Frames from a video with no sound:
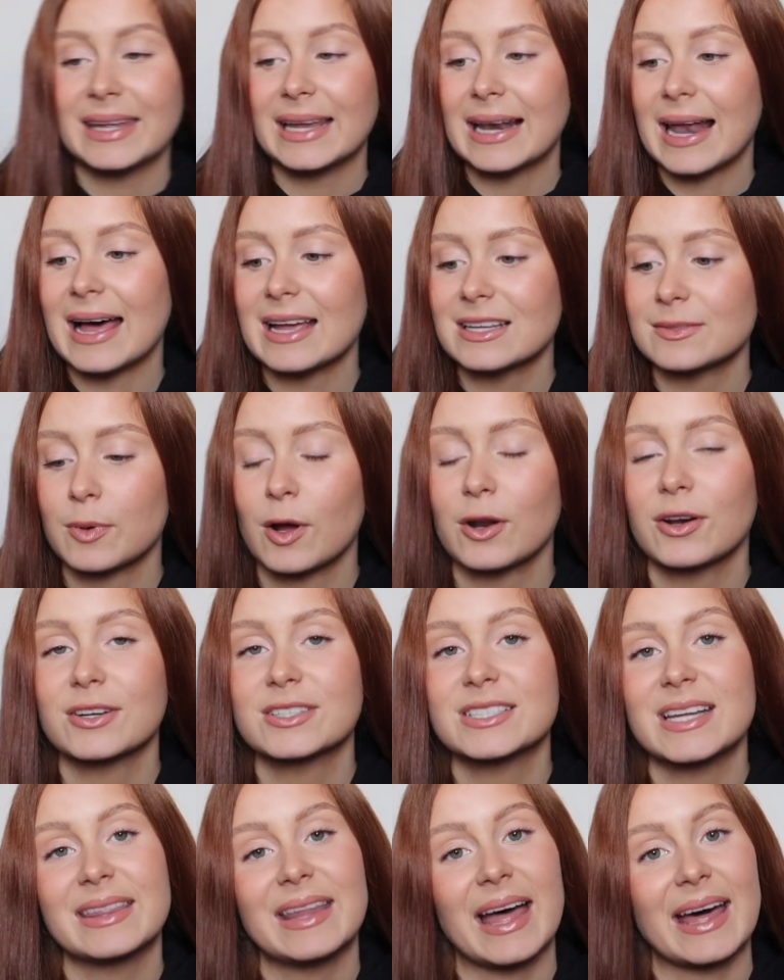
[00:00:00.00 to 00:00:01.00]
the last
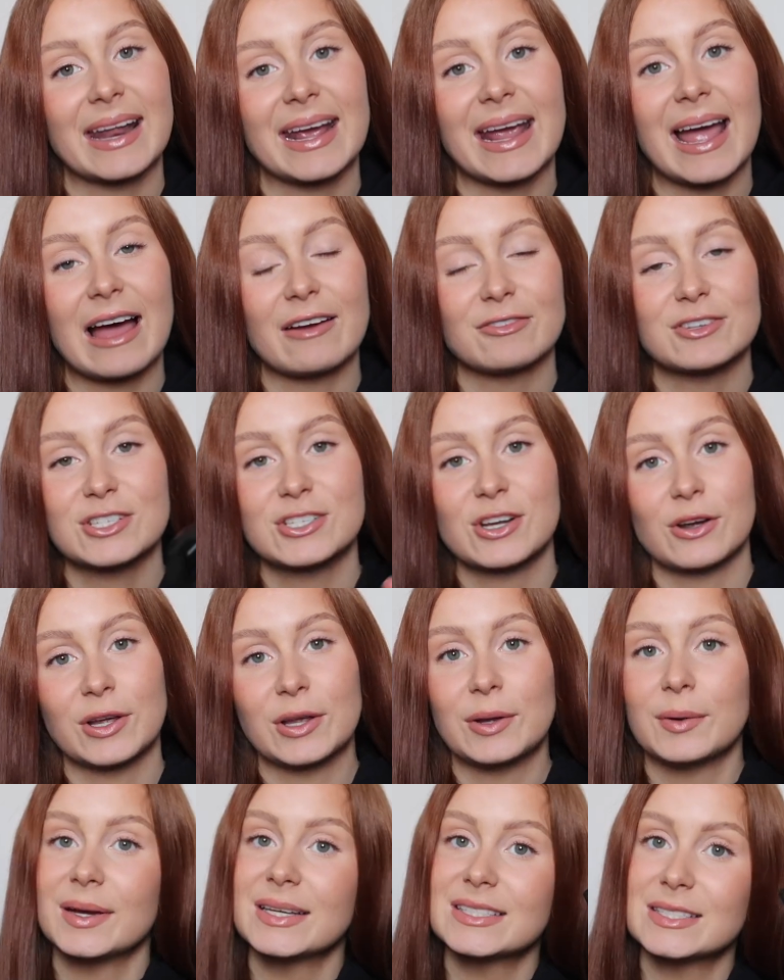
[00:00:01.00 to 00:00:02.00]
product that I have to show
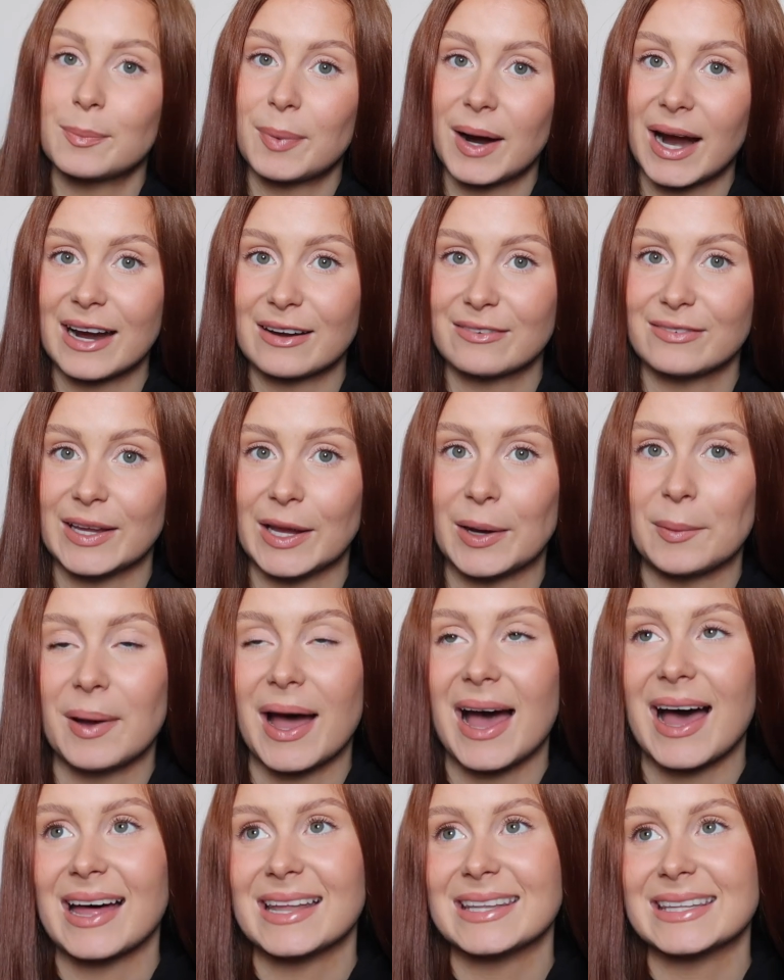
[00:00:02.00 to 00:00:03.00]
you is a perfume,
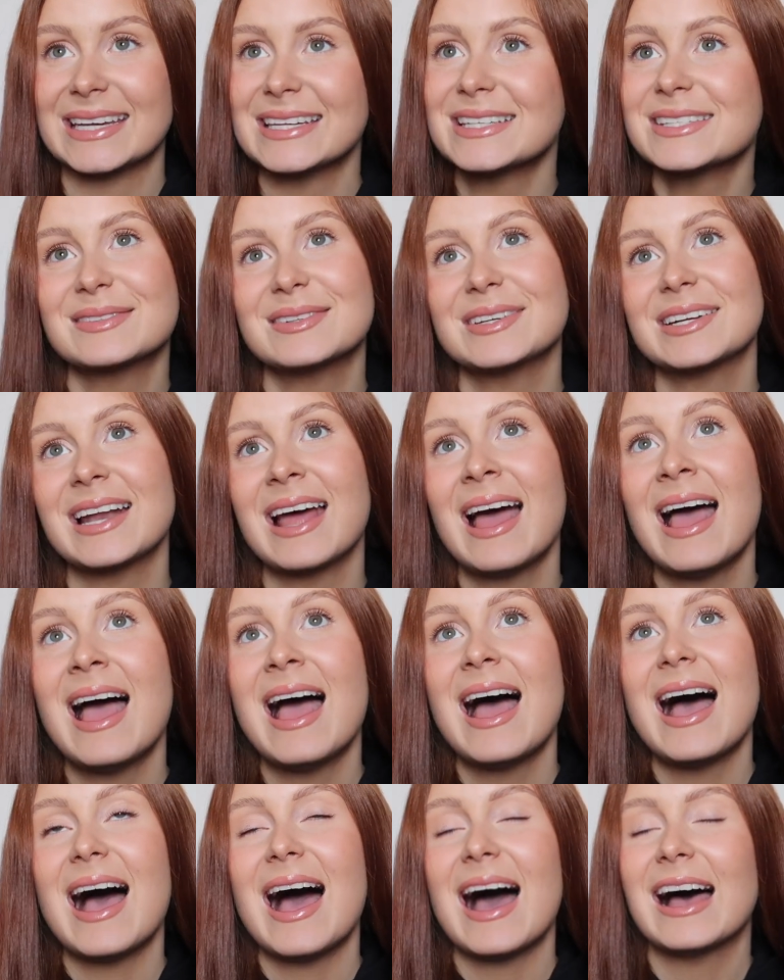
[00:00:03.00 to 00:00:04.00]
and this one
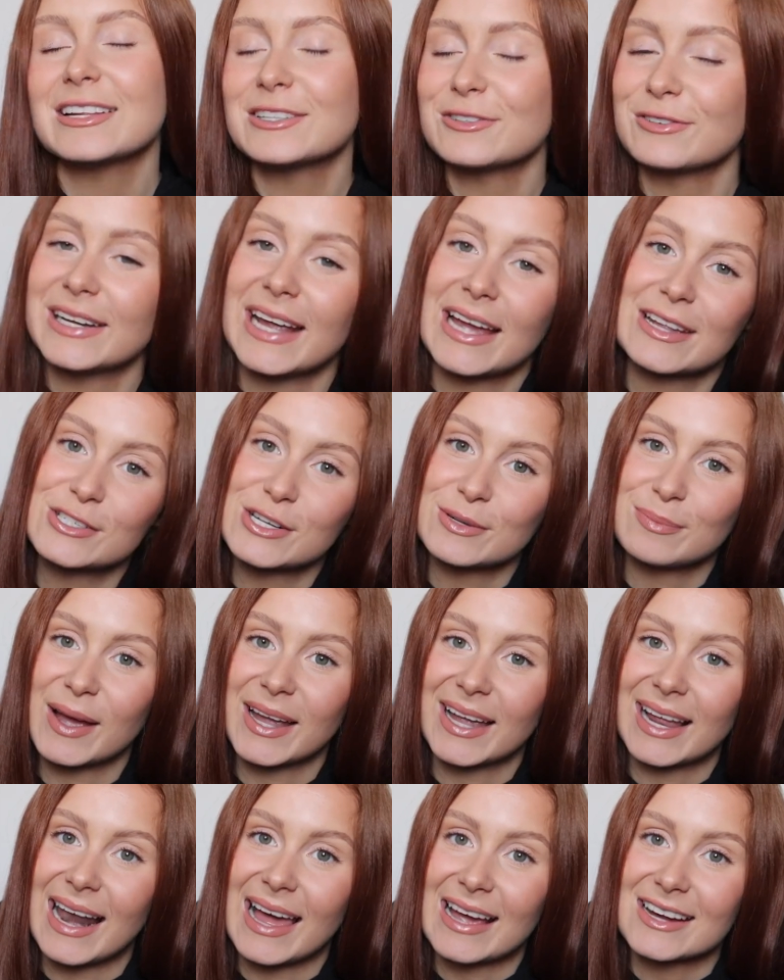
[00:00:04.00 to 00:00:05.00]
has re-entered
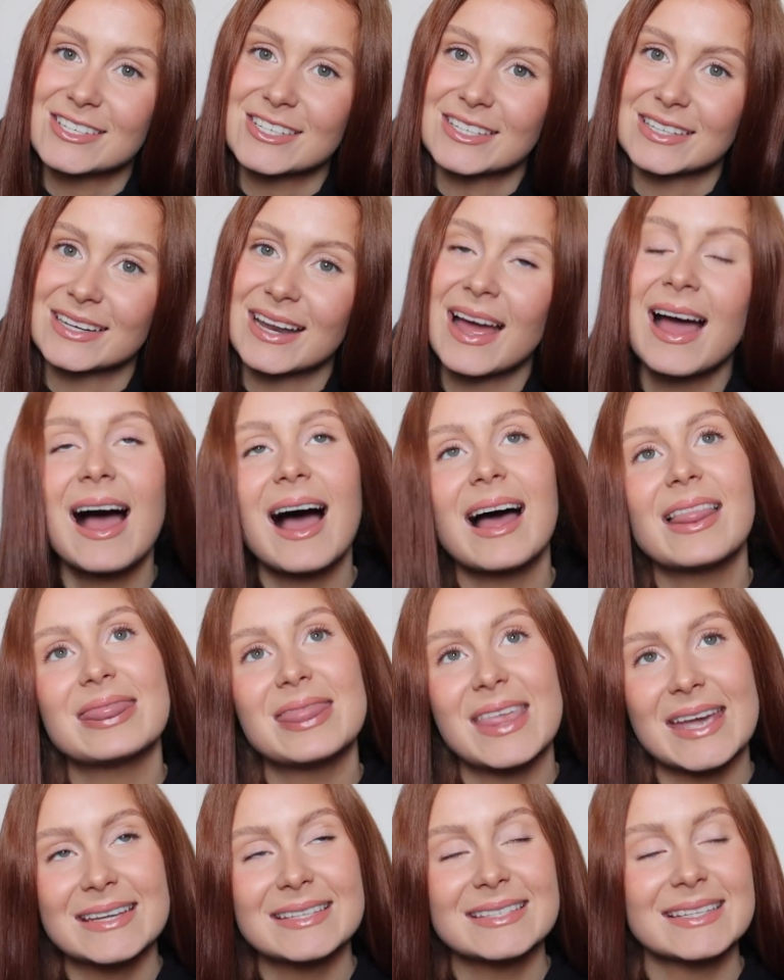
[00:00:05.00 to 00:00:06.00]
my collection.
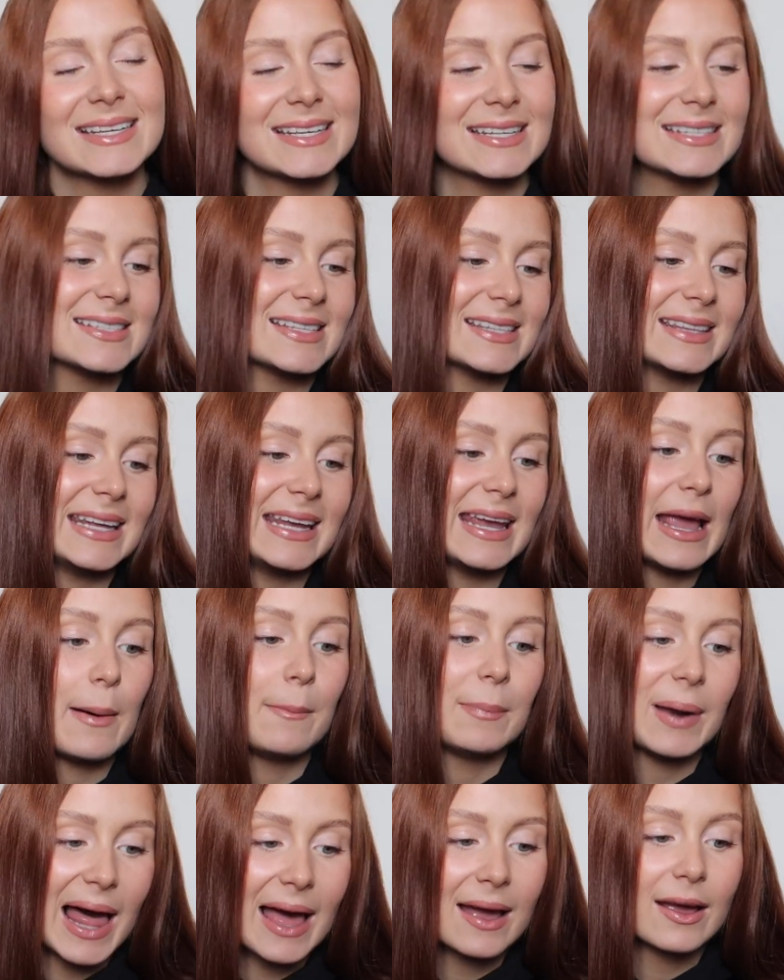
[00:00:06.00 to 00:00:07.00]
This is the
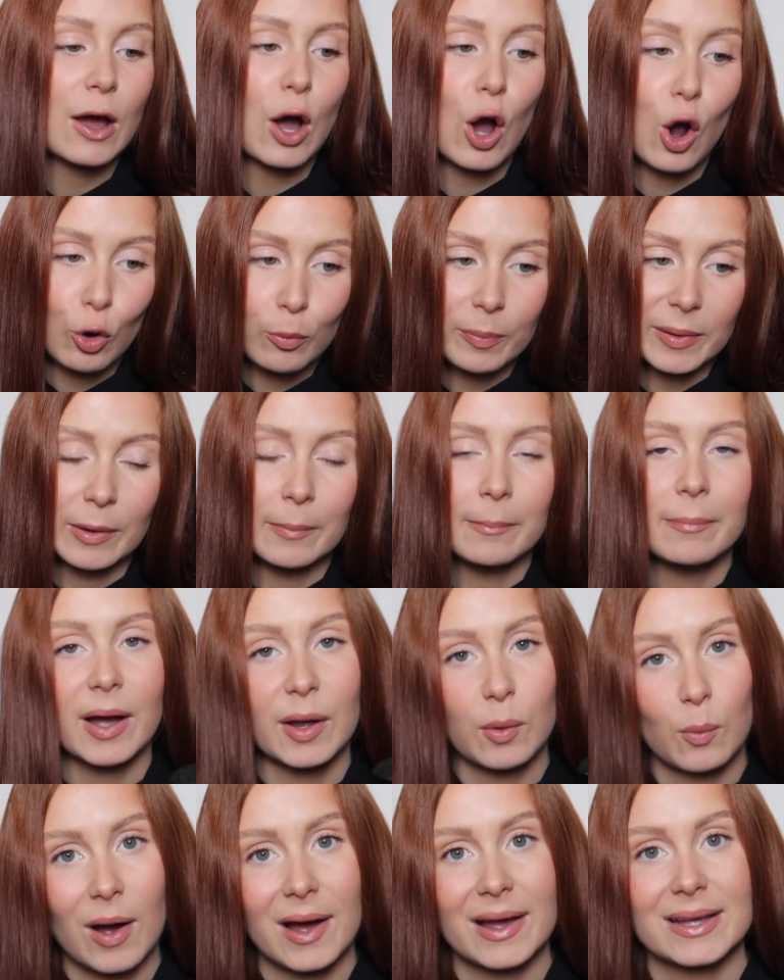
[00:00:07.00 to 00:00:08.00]
Black Opium
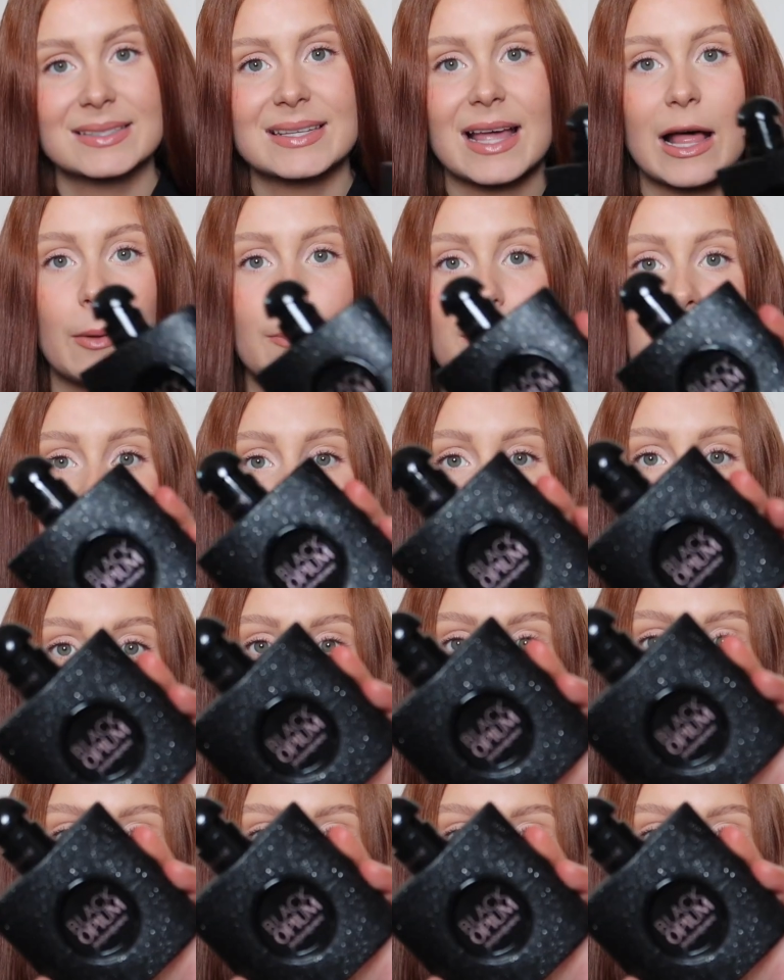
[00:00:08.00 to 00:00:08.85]
by Y S L, but this